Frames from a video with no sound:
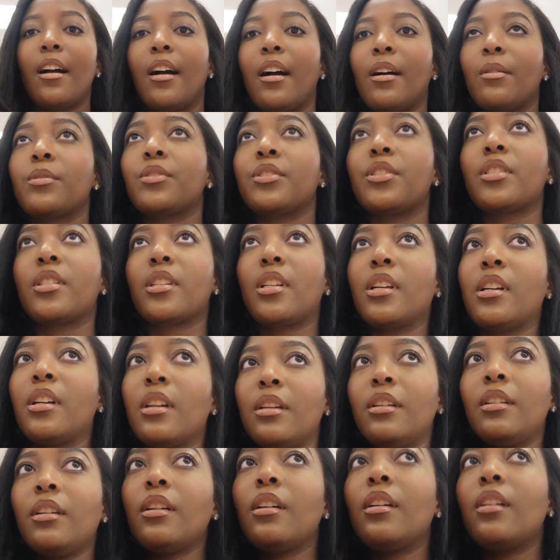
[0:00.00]
I was
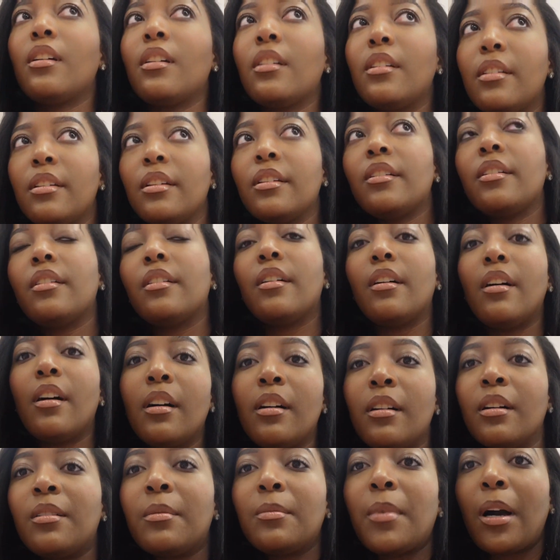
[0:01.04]
gonna
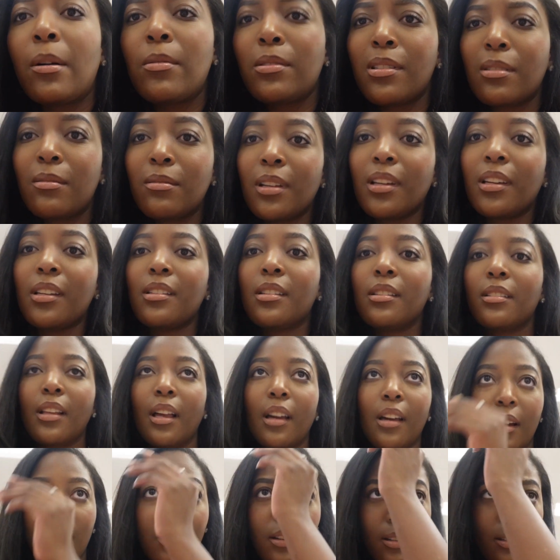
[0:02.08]
get
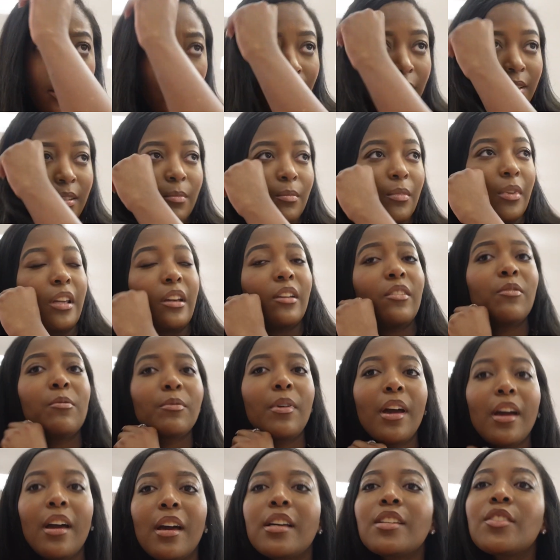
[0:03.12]
like some gift
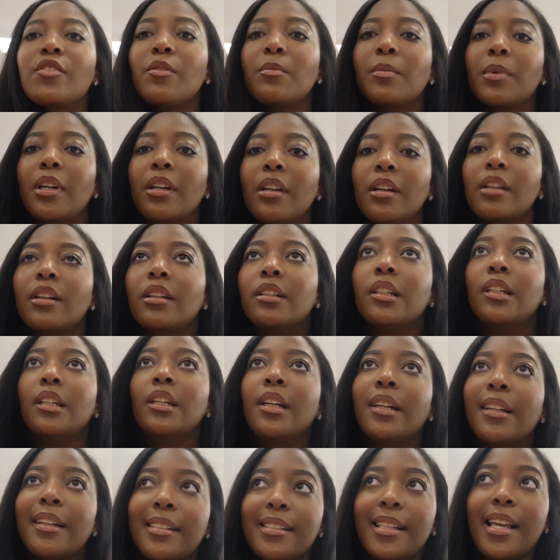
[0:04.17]
bags from here
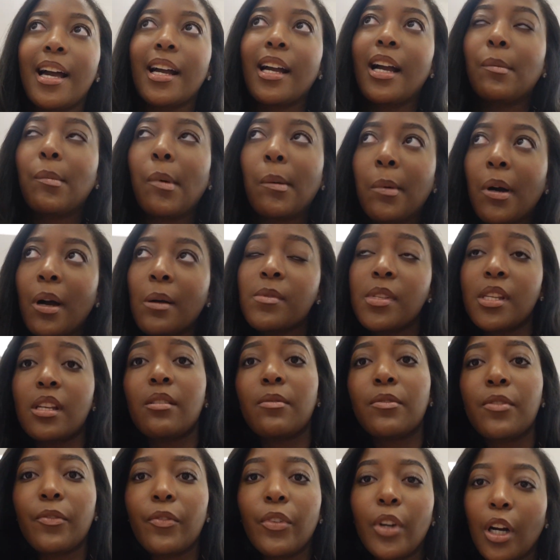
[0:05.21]
because I had got my mom
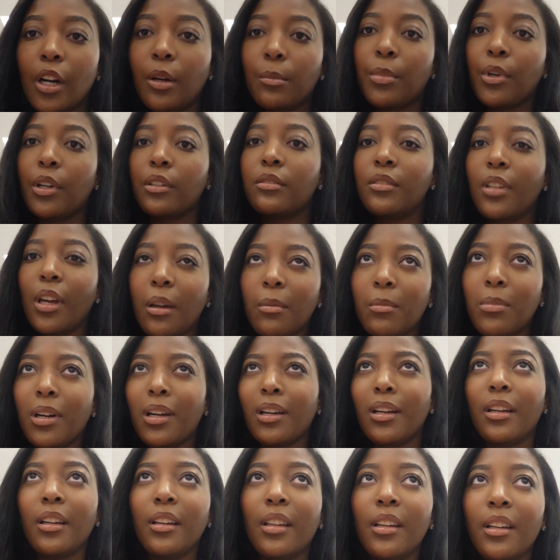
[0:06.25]
stuff for her birthday,
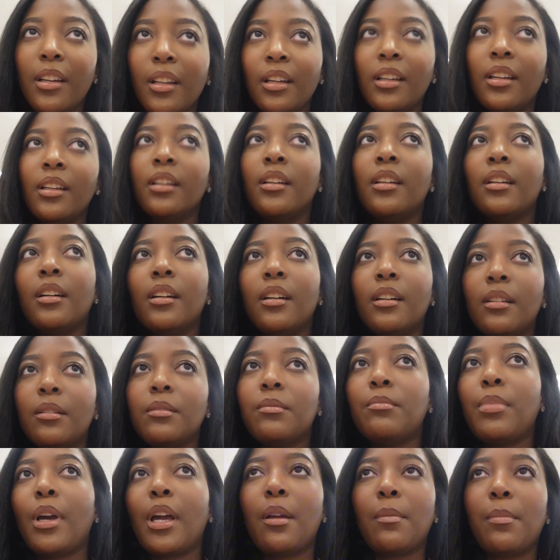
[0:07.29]
but
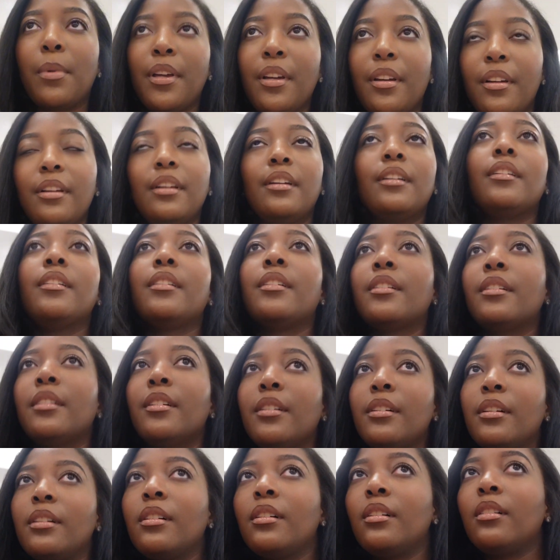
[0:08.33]
baby,
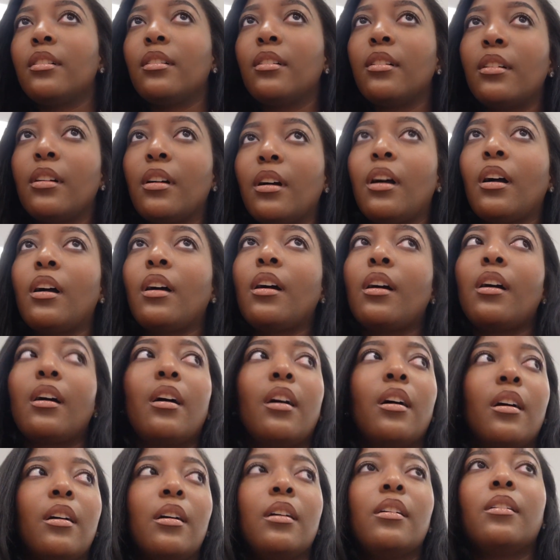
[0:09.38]

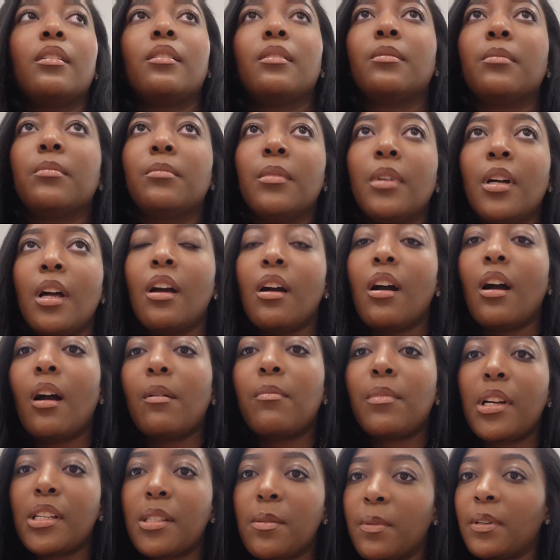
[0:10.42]

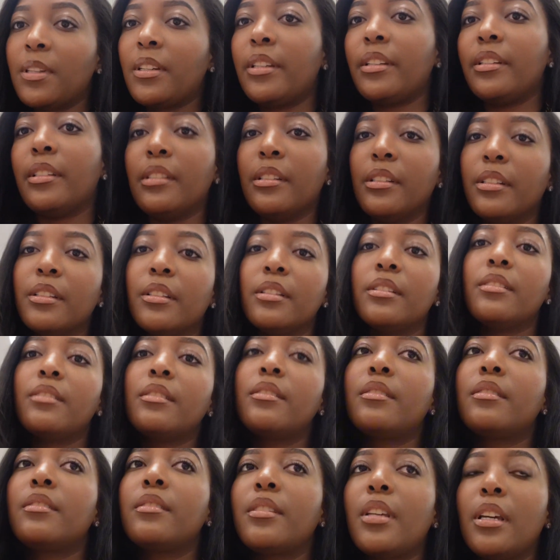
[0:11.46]
I'm not spending
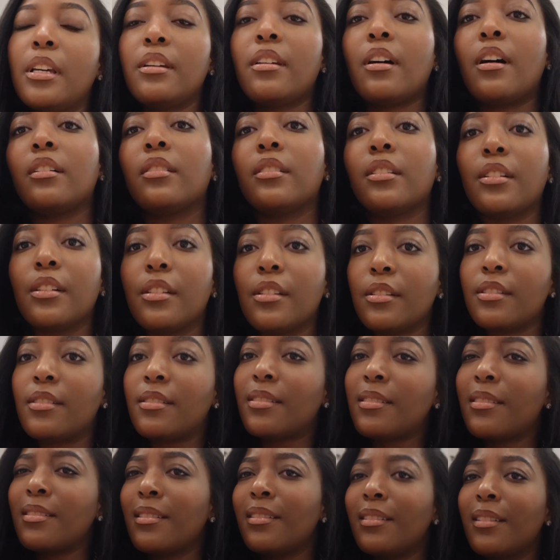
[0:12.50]

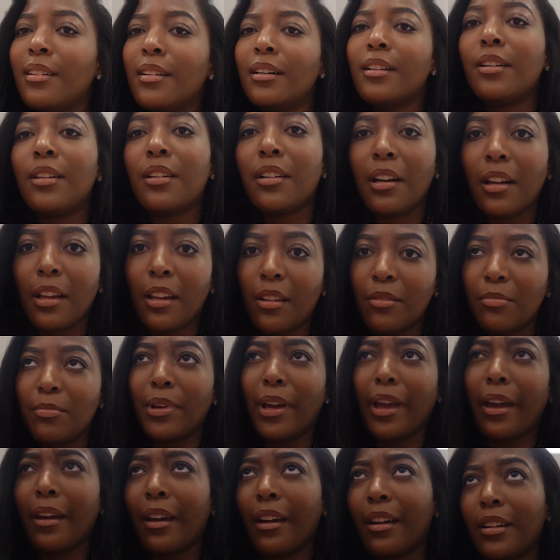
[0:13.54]
$10 on a gift
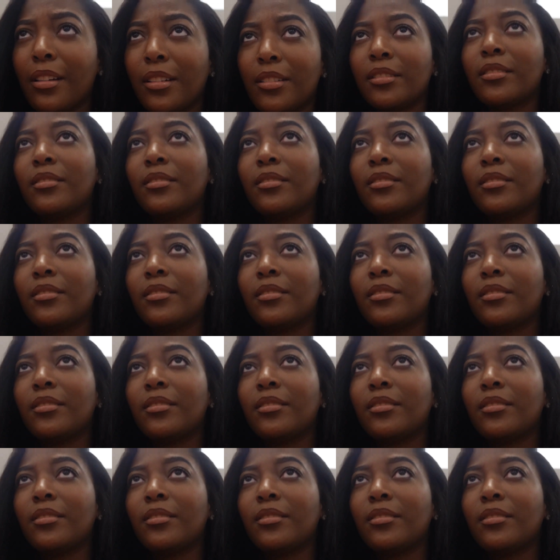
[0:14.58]
bag.